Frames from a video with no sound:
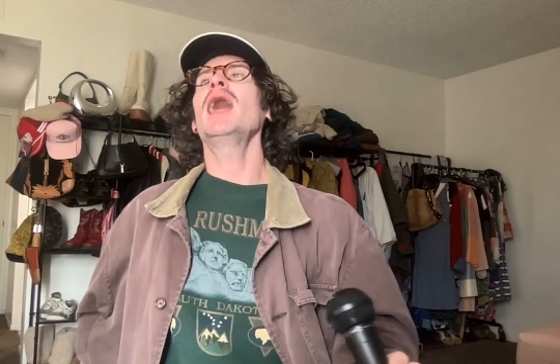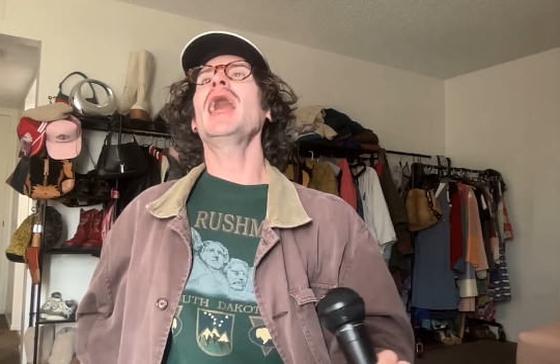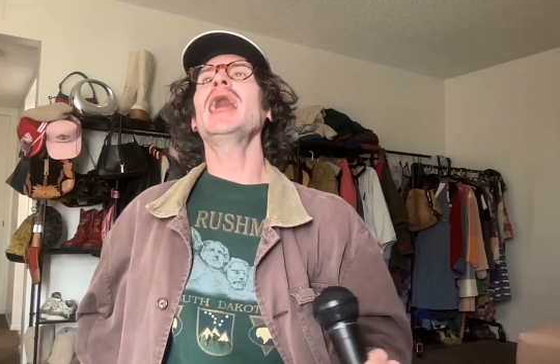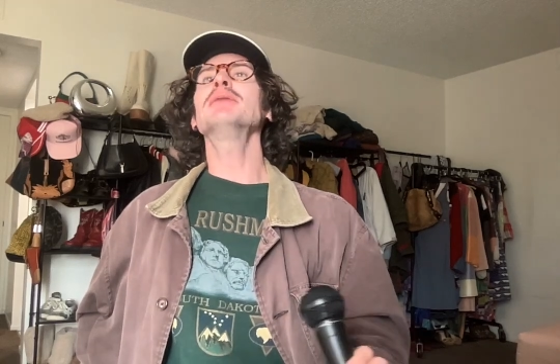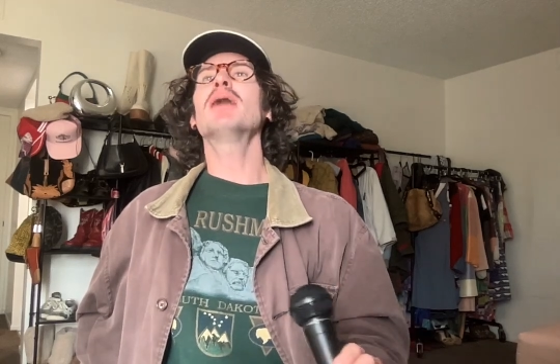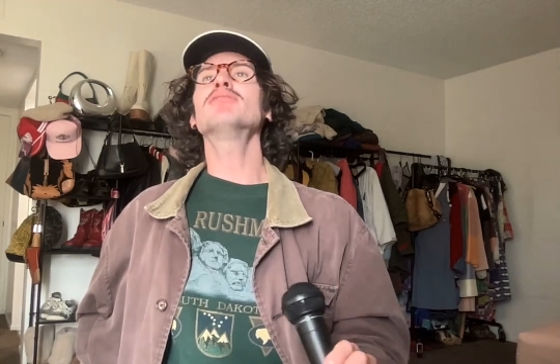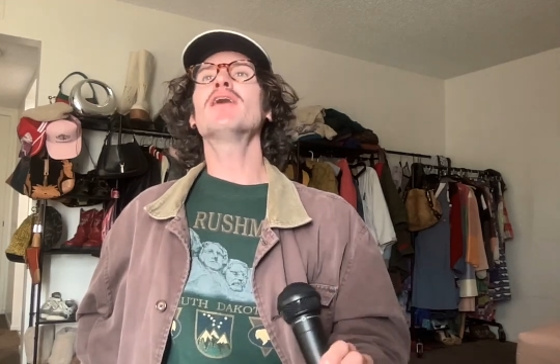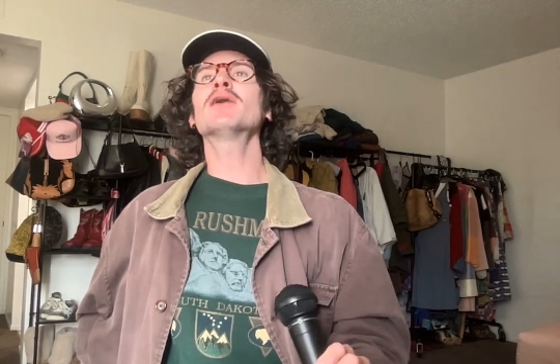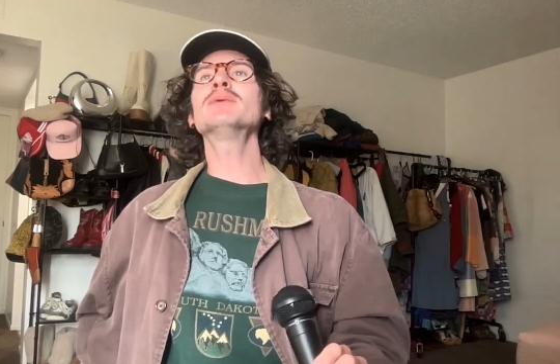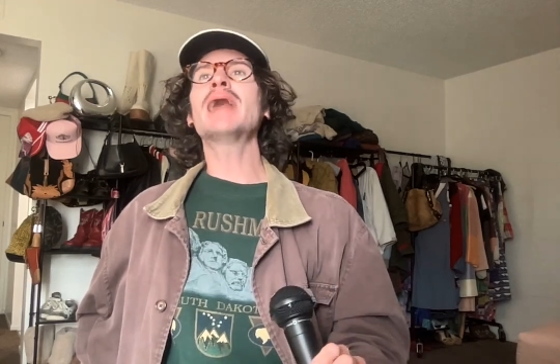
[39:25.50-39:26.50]
"Hey,
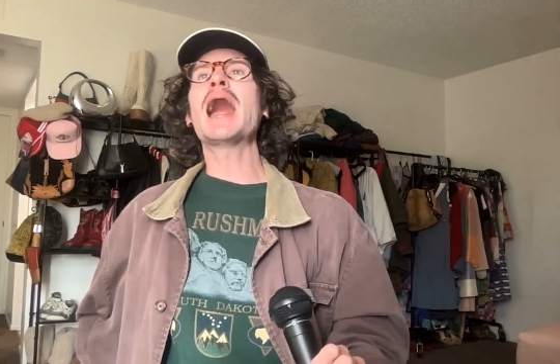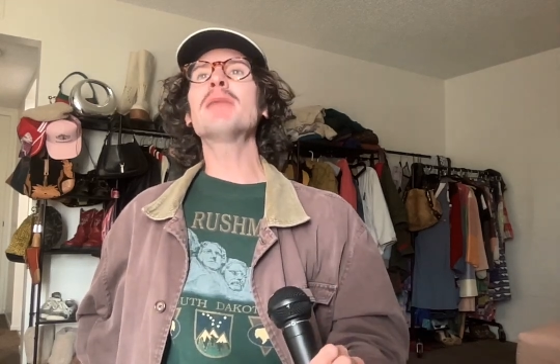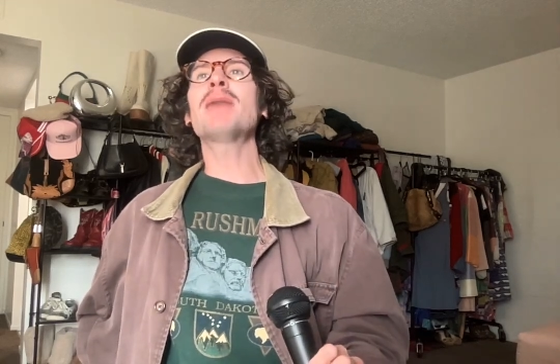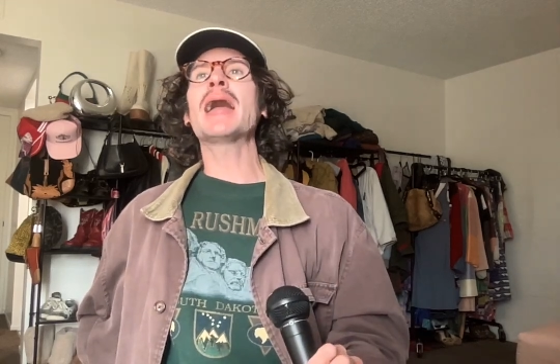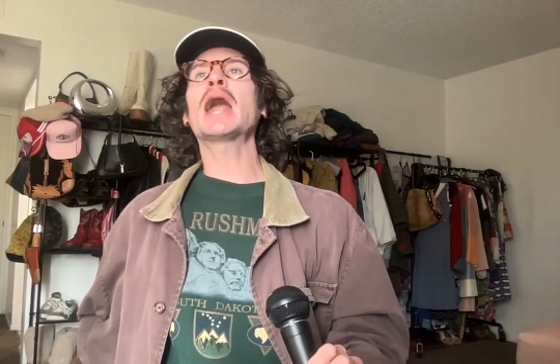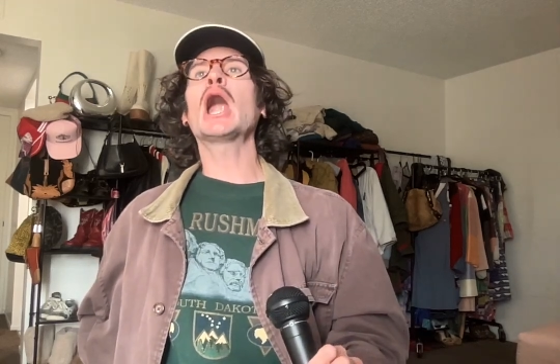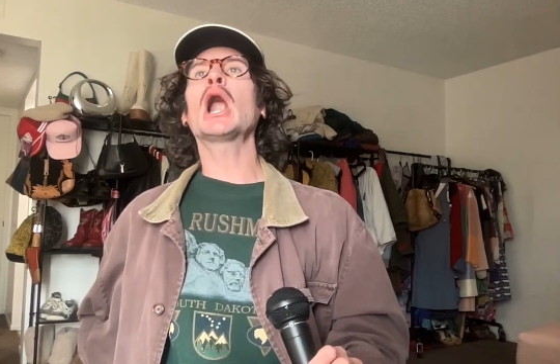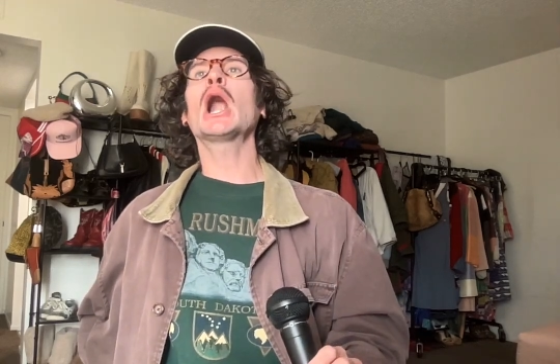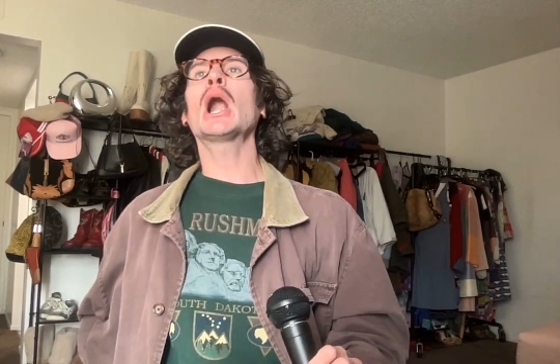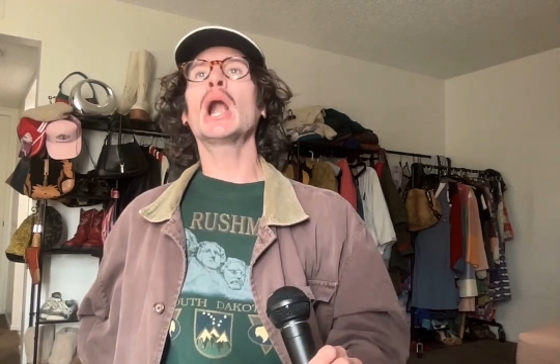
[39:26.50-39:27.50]
motherfucker, we hot back
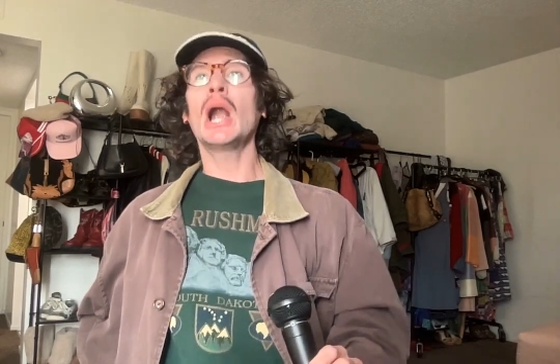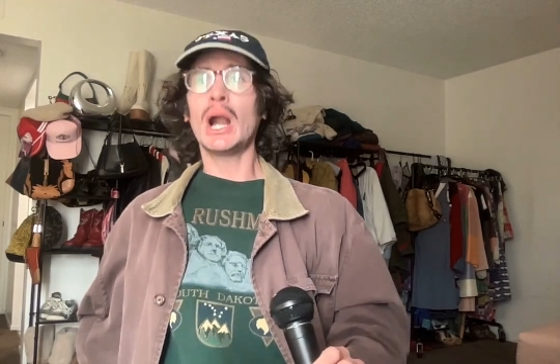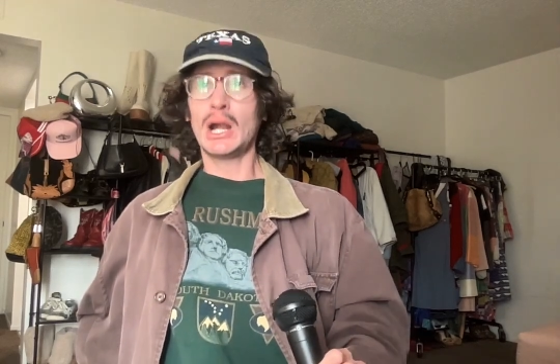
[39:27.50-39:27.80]
her.